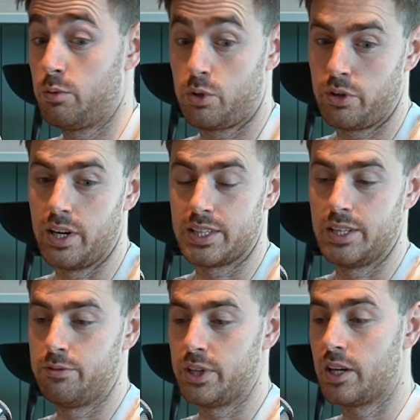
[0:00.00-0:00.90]
correct. And
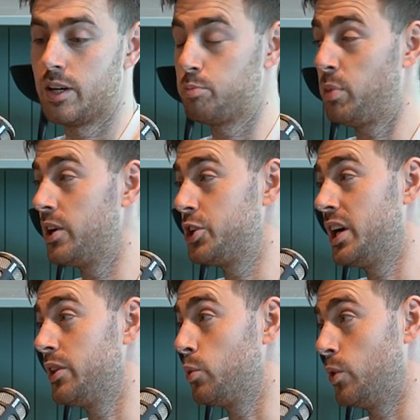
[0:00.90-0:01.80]
if you can't punch
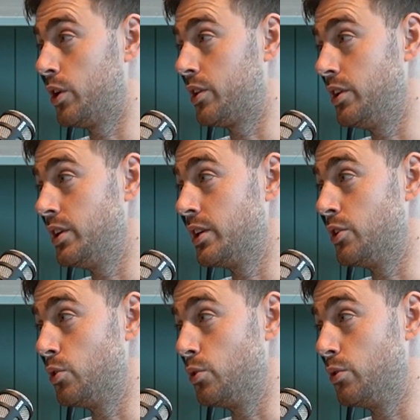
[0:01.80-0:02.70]
out the work that you're going to
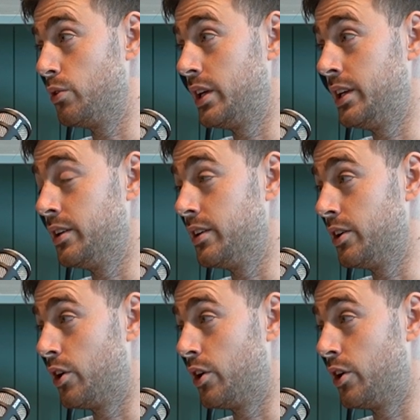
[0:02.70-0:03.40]
do in, you know,